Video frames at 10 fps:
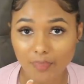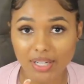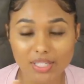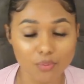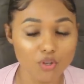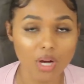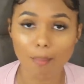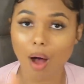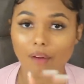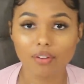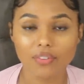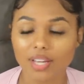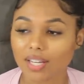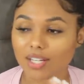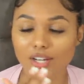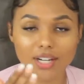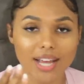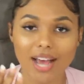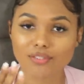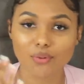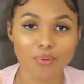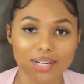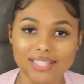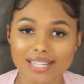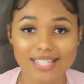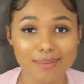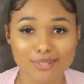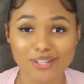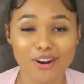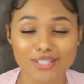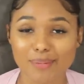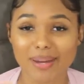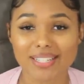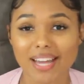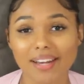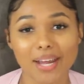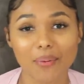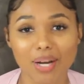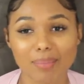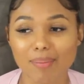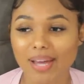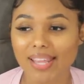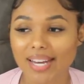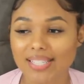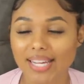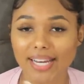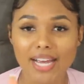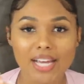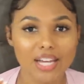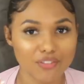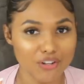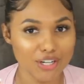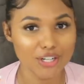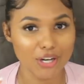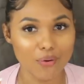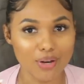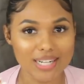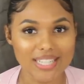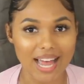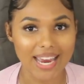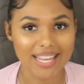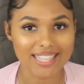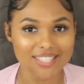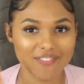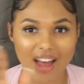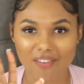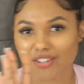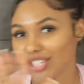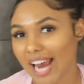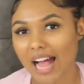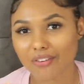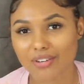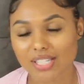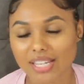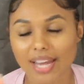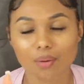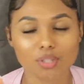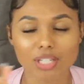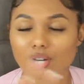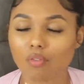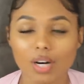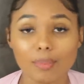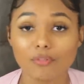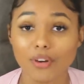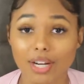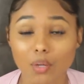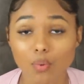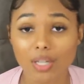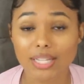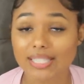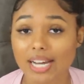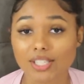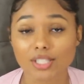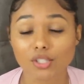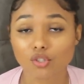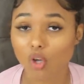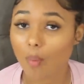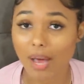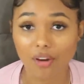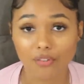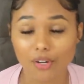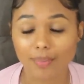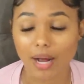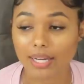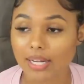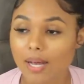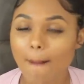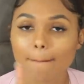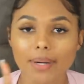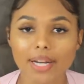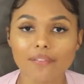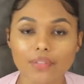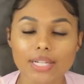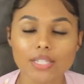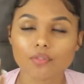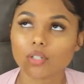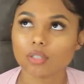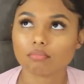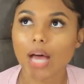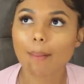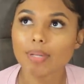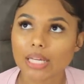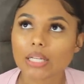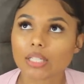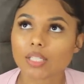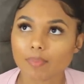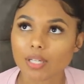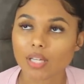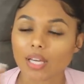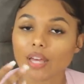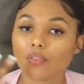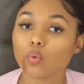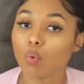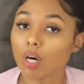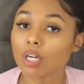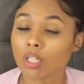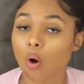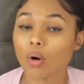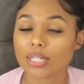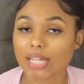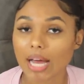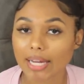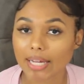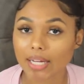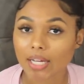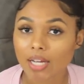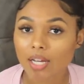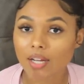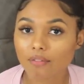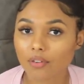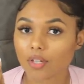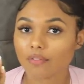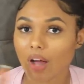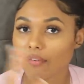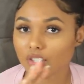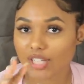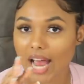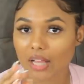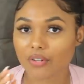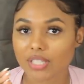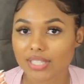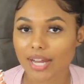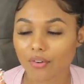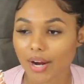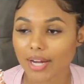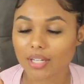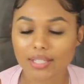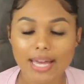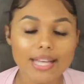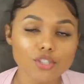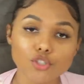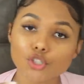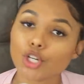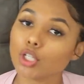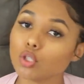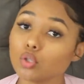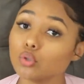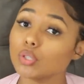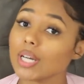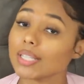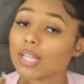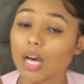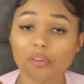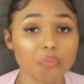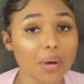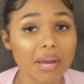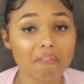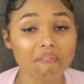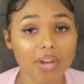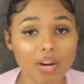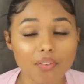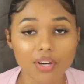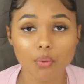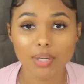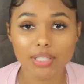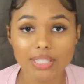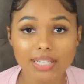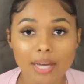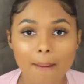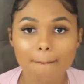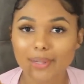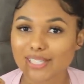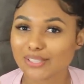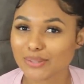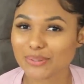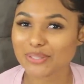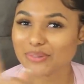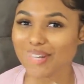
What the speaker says: Because when you come off of it, you're going to have to work 10 times as hard to maintain it. And what I mean by that is, like, if you're going to go on a diet that's 500 calories a day, which I don't recommend for anyone, that's actually so bad for your body. But if, hypothetically speaking, if you were going to go on a diet for 500 calories a day, right? Yes, you're gonna lose a ton of weight very, very quickly, but as soon as you